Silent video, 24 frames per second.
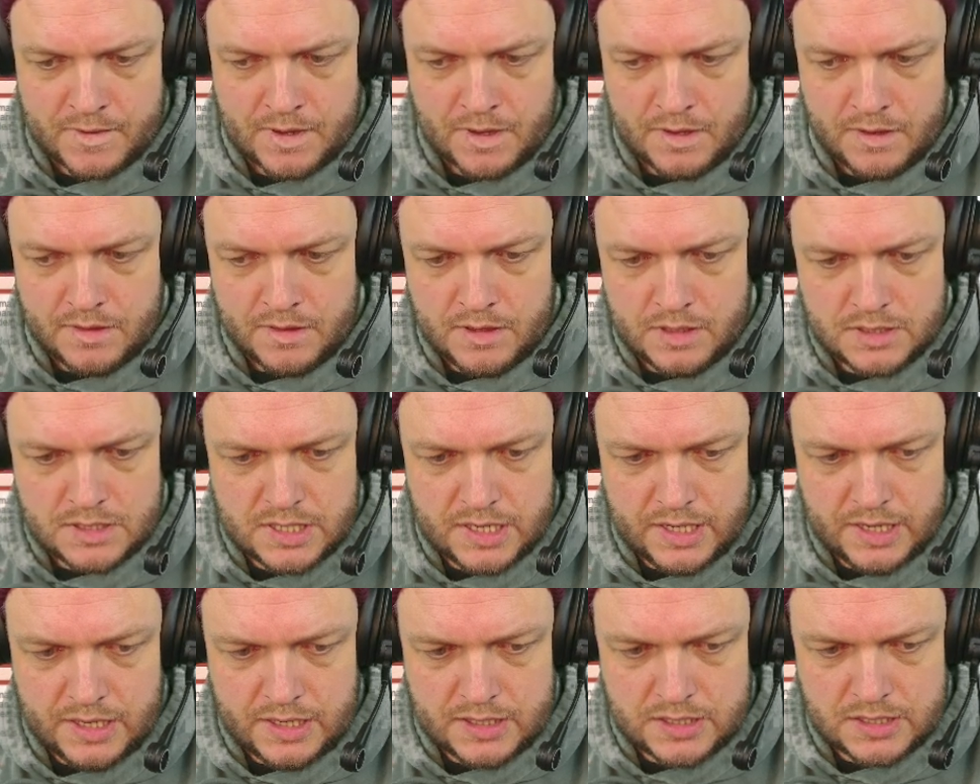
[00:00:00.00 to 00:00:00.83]
This
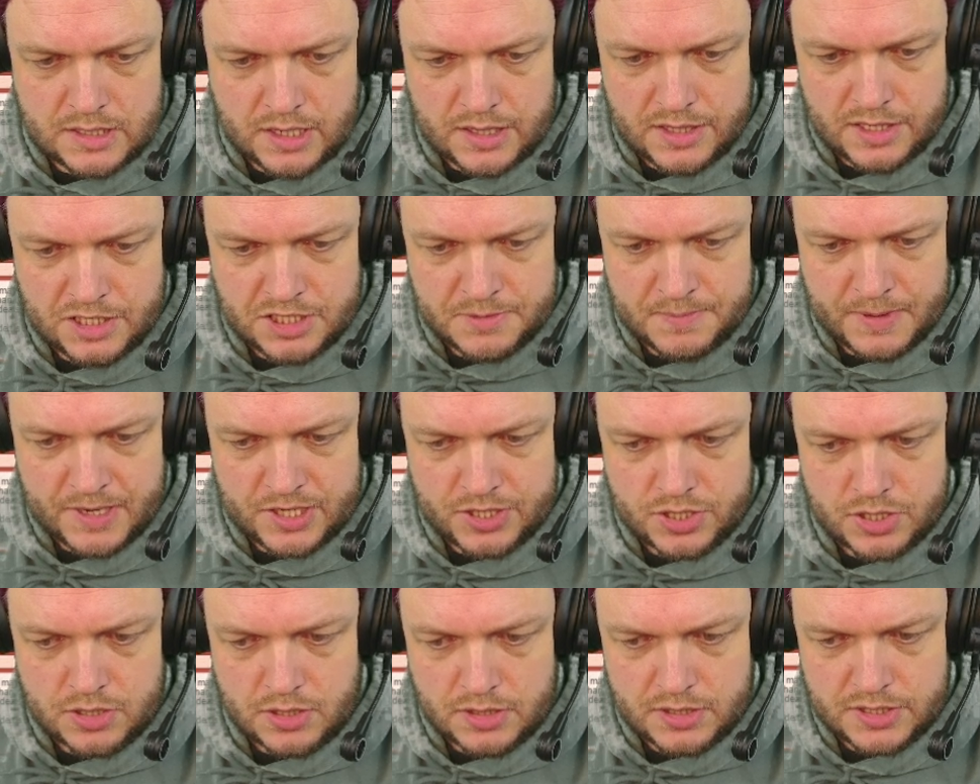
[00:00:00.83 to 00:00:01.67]
hand is nothing
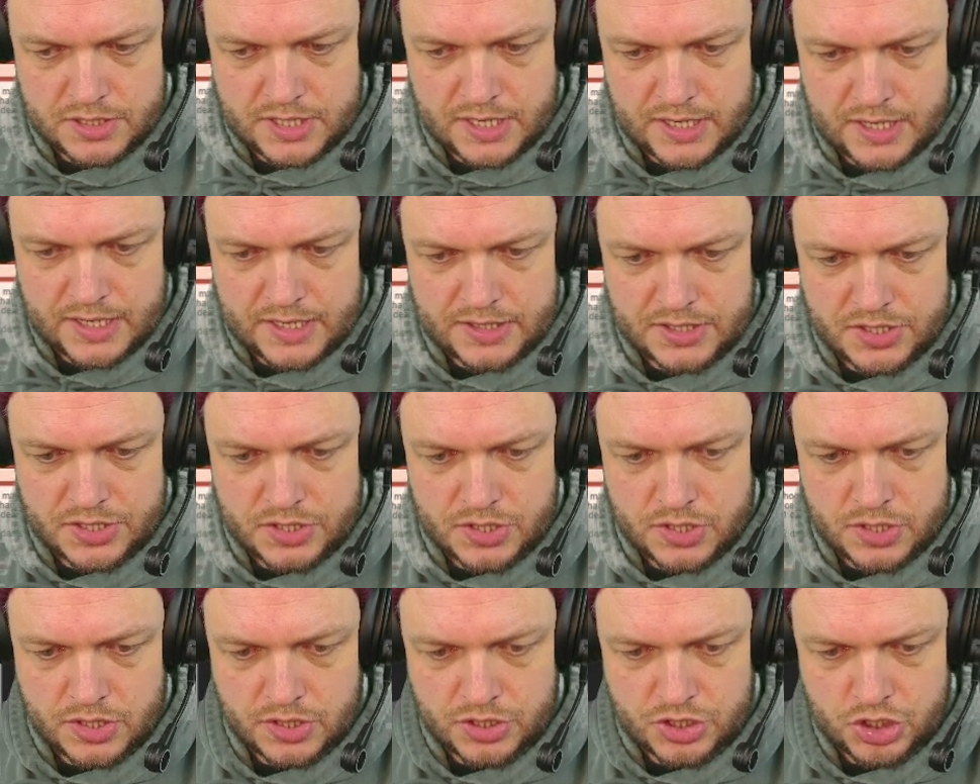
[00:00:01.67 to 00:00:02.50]
special. This hand has
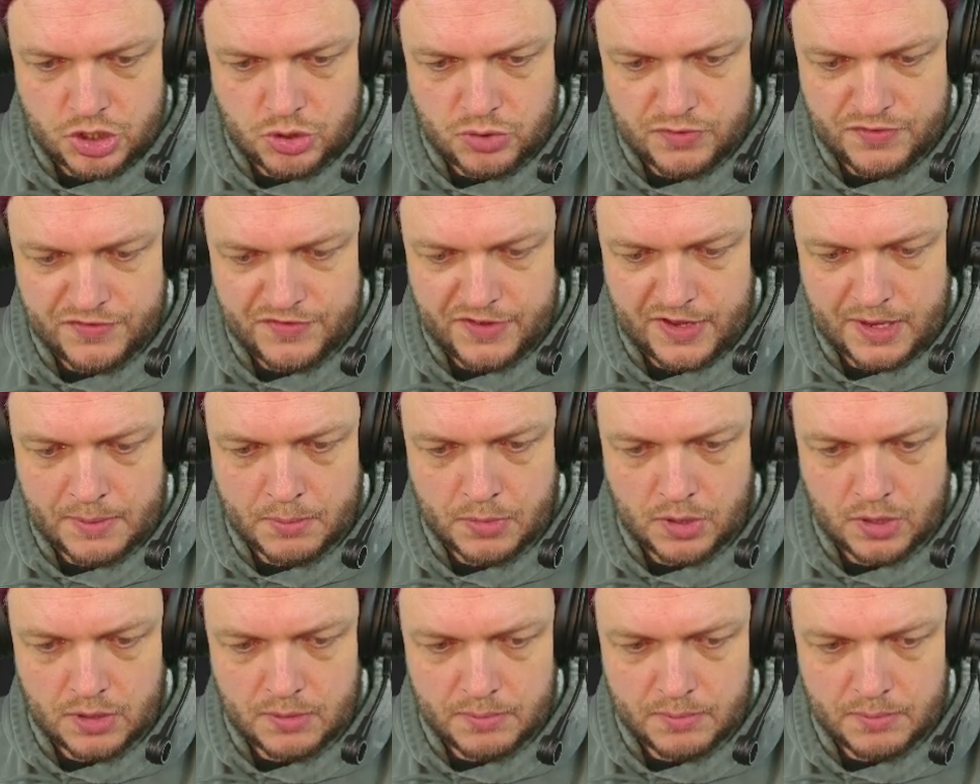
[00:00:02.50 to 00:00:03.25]
turn 2 Fable,